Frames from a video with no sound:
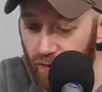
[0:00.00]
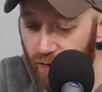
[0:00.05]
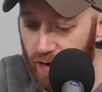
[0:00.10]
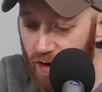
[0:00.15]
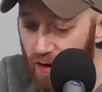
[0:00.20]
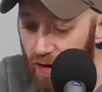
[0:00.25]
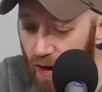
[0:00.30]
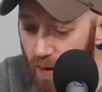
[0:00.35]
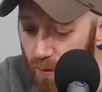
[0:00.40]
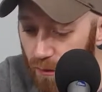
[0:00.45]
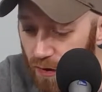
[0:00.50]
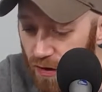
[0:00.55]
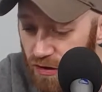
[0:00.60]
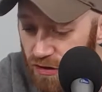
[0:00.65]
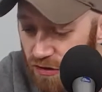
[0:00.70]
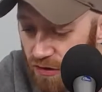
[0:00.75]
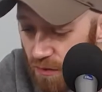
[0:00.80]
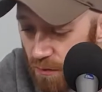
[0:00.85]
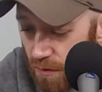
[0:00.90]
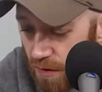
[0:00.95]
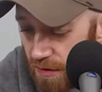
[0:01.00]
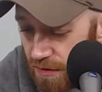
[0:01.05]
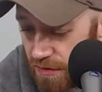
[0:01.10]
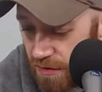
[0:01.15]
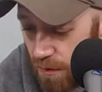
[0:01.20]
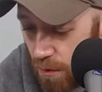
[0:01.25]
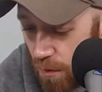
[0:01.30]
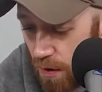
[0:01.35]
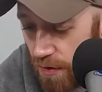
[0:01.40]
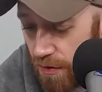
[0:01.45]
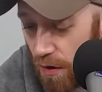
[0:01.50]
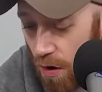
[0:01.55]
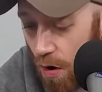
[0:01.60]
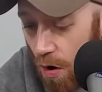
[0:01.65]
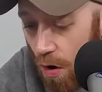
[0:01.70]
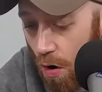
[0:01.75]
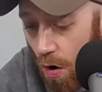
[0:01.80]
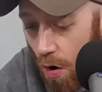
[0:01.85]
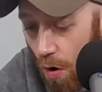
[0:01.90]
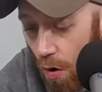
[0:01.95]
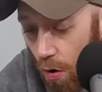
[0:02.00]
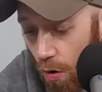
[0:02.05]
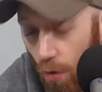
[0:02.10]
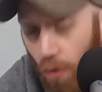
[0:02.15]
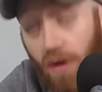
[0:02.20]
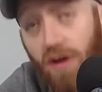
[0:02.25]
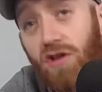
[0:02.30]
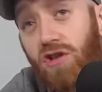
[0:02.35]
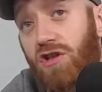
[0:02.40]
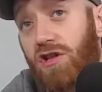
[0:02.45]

a collaboration with with Horish,